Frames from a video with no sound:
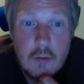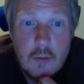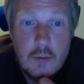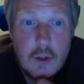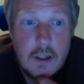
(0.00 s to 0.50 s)

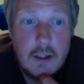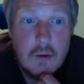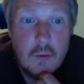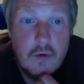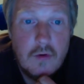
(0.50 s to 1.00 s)

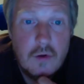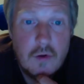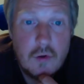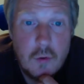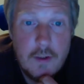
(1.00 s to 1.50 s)
bring with your
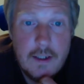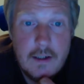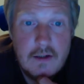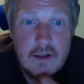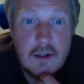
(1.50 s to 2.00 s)

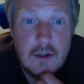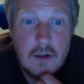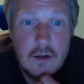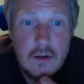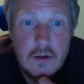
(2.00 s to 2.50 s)
tweet
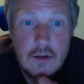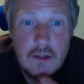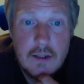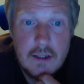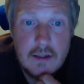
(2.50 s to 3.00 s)

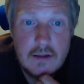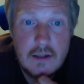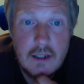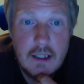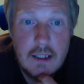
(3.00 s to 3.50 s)

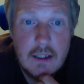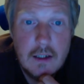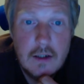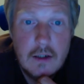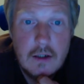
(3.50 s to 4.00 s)
yesterday
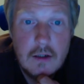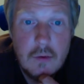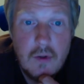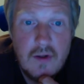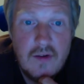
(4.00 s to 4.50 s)

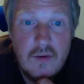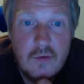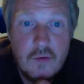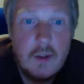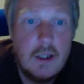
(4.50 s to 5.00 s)
with this
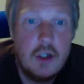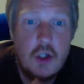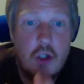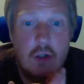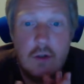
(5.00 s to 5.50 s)

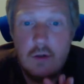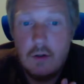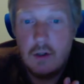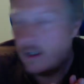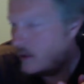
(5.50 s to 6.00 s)
information?
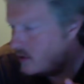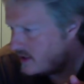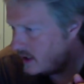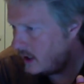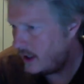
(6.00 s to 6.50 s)
Can you
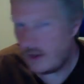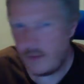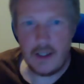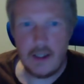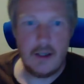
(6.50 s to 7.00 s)
still hear
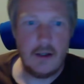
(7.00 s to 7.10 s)
me?